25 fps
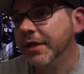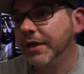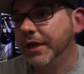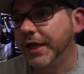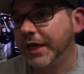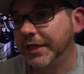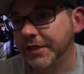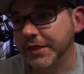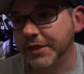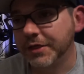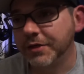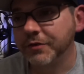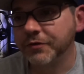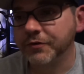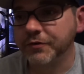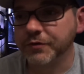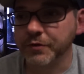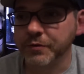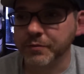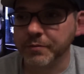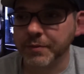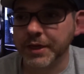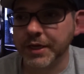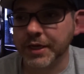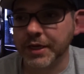And they
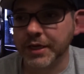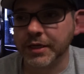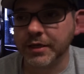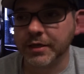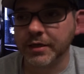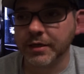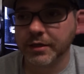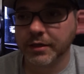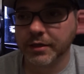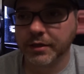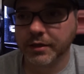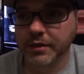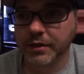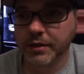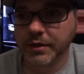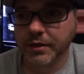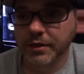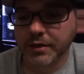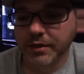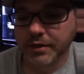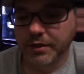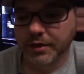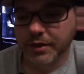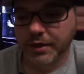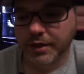also made
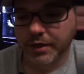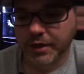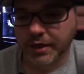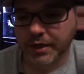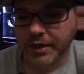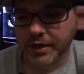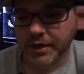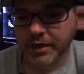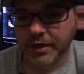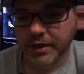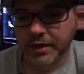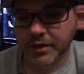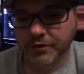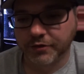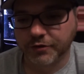a